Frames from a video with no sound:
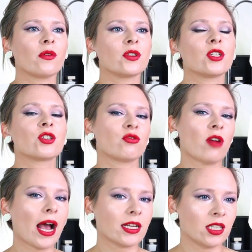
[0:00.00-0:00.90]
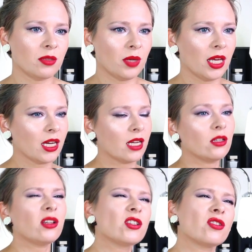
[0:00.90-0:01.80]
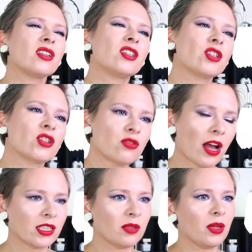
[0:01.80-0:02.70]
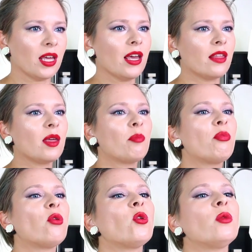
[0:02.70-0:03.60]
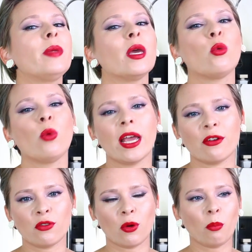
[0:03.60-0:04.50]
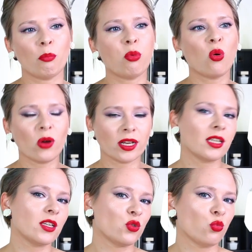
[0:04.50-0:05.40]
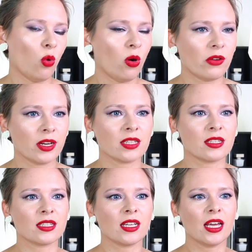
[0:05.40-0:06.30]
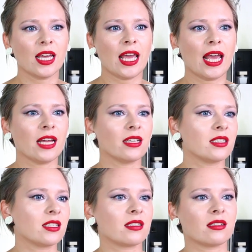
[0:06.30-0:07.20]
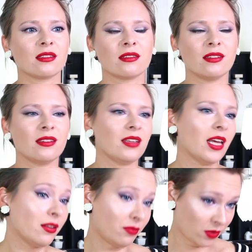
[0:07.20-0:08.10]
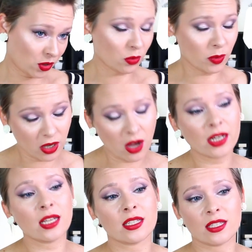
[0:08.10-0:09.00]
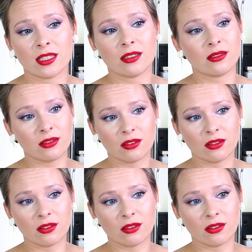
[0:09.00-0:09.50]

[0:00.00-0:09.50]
distracted me, not necessarily distracted me, they pulled me away from pointless worries and to be honest,